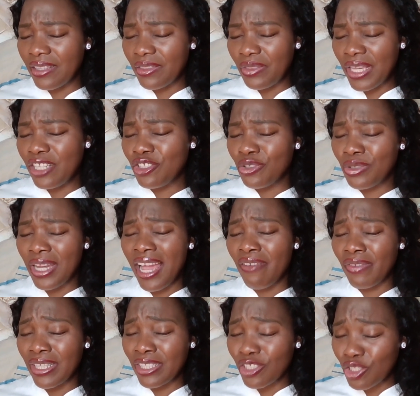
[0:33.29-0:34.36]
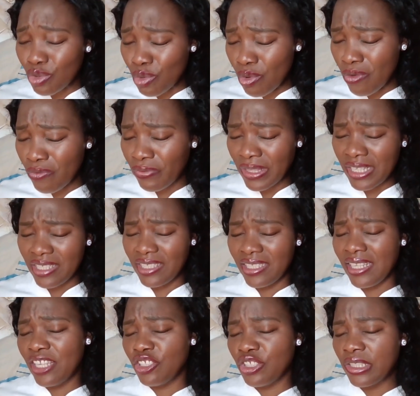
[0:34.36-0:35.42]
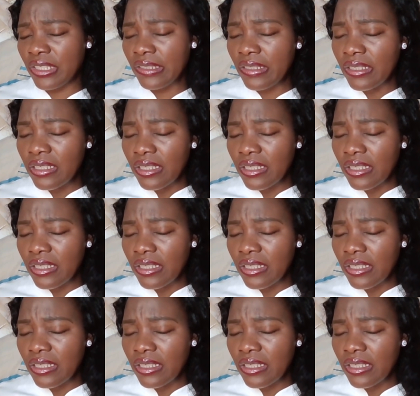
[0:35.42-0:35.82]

the things you have in store for this nation.